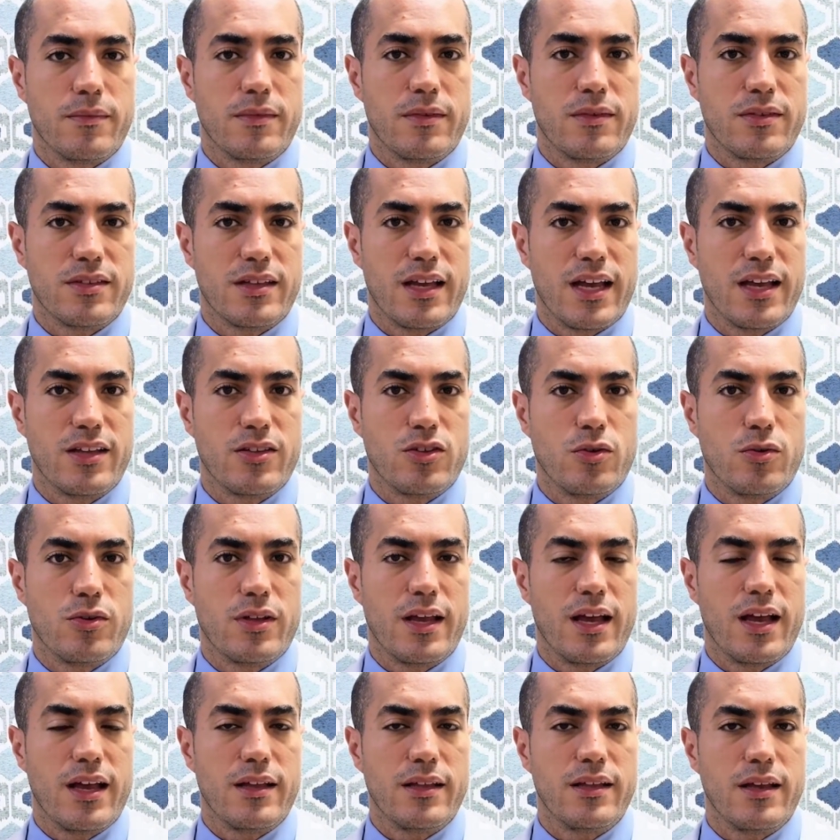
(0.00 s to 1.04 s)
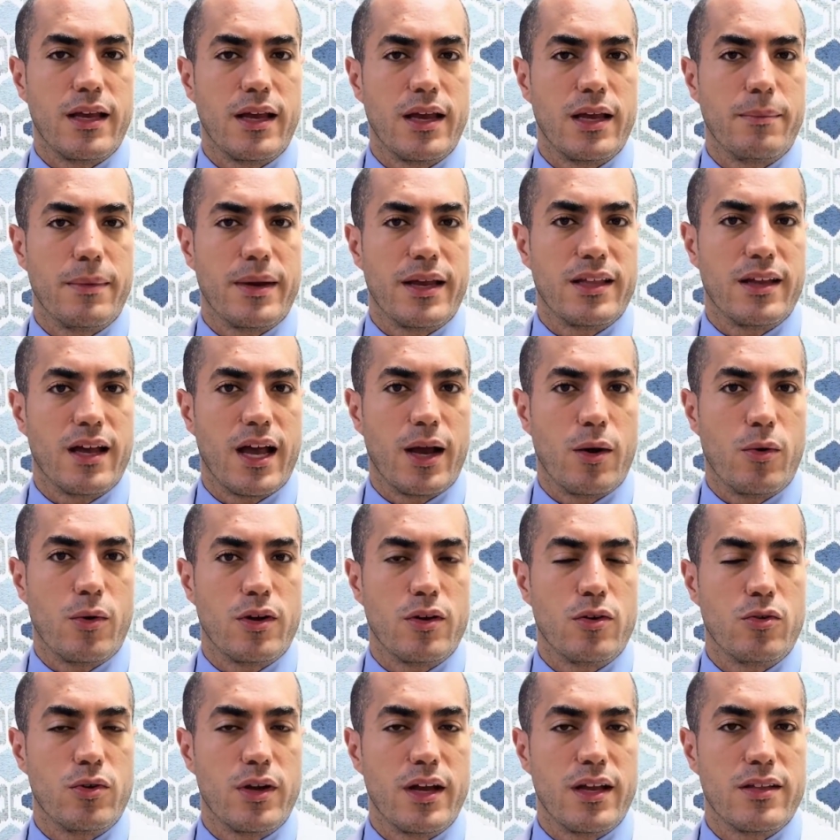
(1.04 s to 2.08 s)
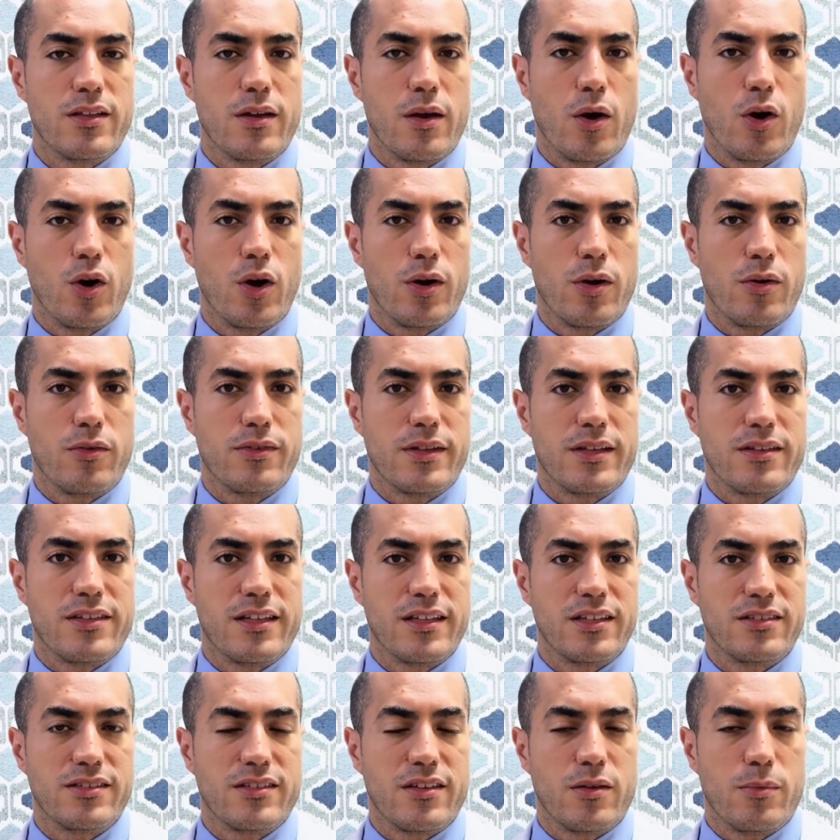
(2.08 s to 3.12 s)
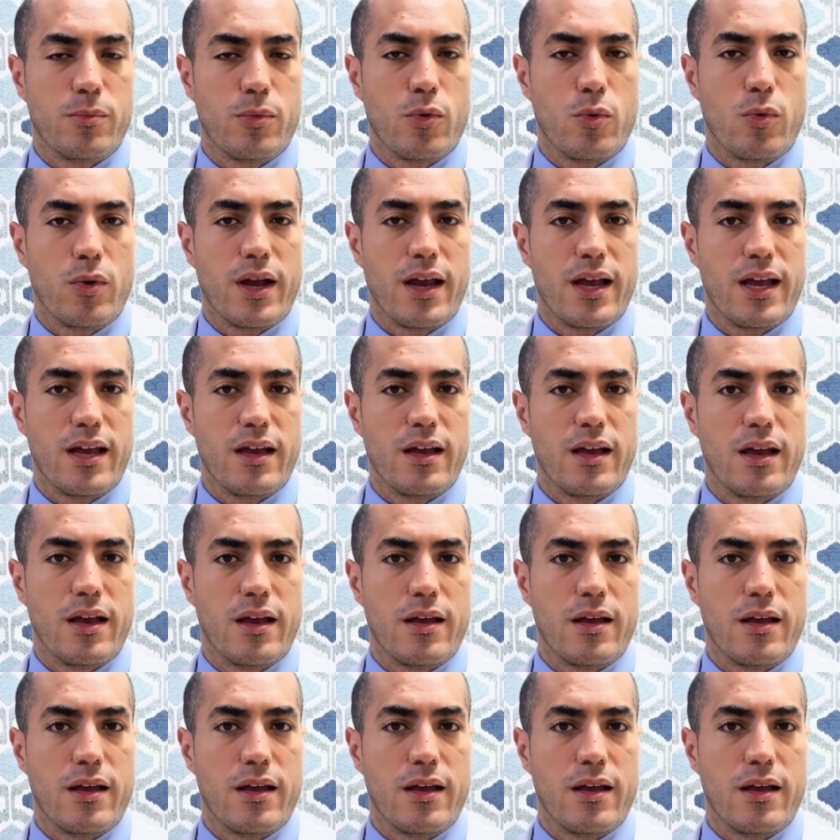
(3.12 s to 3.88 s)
Stay until the end, because I will address all of this in a simple way